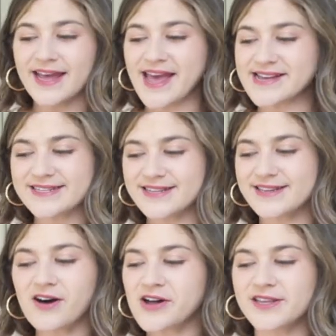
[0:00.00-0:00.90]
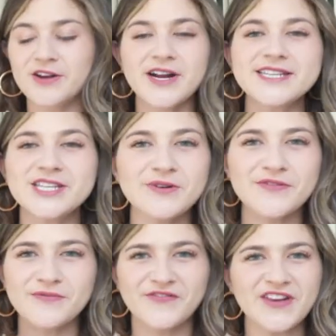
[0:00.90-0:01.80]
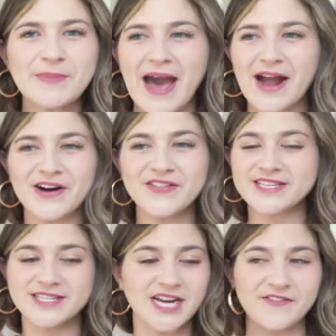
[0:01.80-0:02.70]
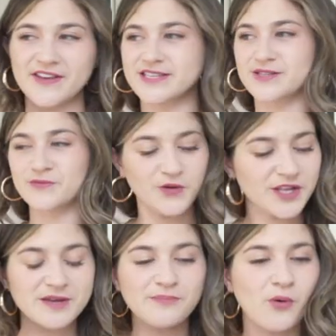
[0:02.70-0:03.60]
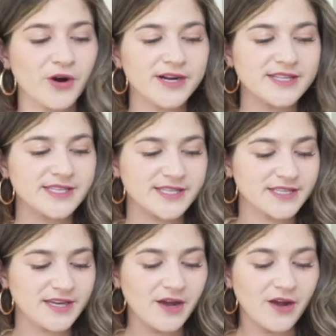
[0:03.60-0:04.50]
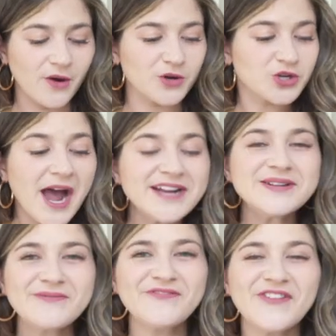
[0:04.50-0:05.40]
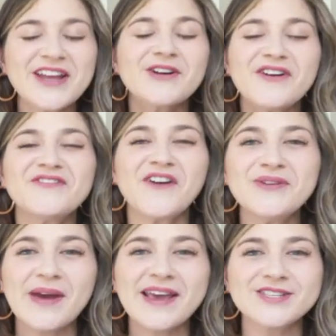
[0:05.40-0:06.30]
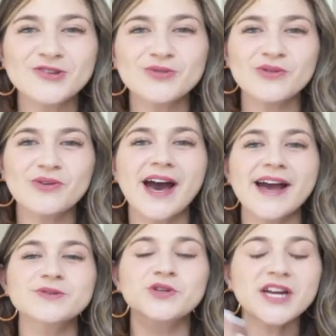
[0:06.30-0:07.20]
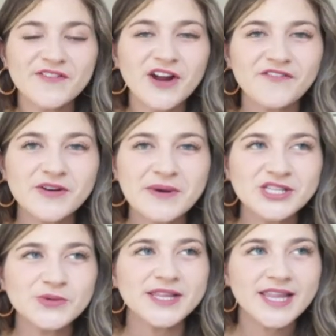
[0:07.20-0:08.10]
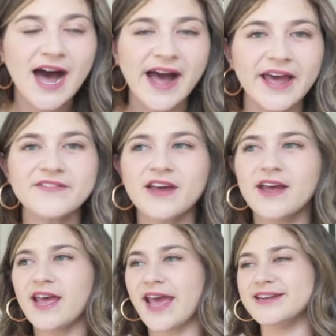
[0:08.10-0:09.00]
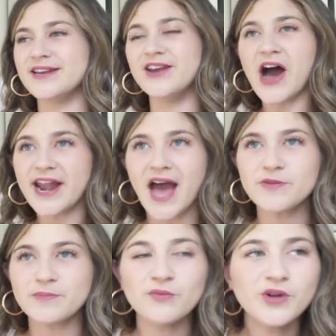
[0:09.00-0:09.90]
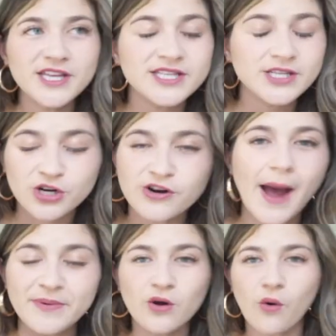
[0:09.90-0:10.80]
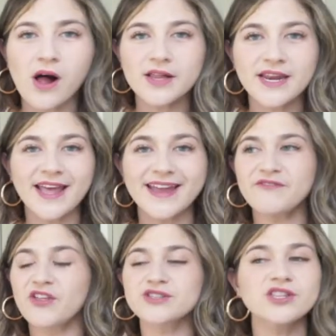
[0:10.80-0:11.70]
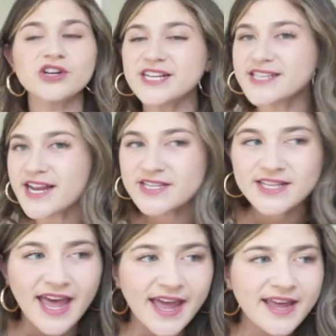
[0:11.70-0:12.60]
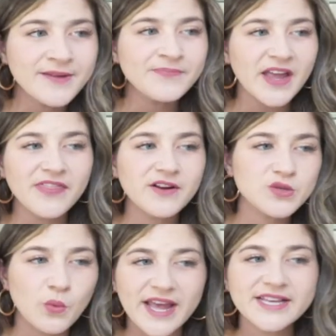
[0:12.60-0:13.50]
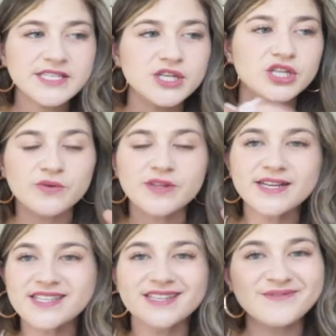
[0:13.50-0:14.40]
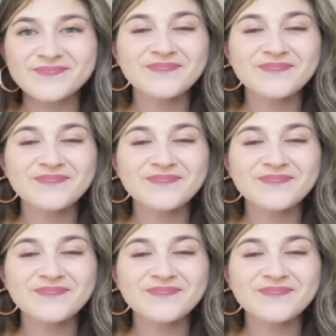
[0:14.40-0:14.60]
And y'all, your guys' feedback on this stuff is really important. This is, we're trying to figure out fun ways to do this with you guys. We're trying to figure out fun ways to do it live and not have it be really crappy quality. And if there's a 30-second delay and there's ways to do this,